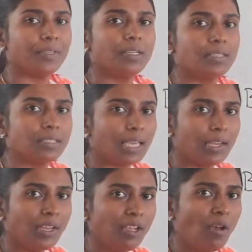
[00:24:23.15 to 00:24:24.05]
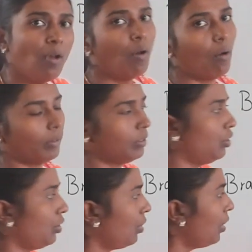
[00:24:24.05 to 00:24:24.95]
It is carrying
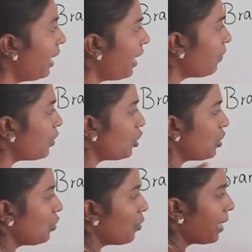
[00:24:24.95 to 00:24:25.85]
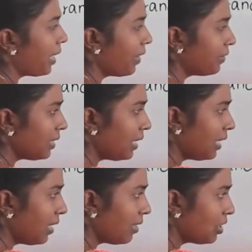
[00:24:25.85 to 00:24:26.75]
oxygen. In fishes you might have
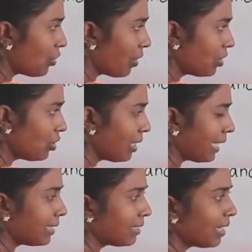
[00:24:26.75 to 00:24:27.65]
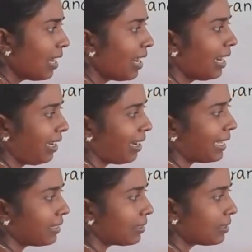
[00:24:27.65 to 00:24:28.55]
seen a structure like this, a cut
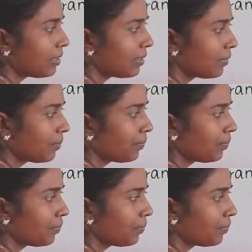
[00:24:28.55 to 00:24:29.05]
like this.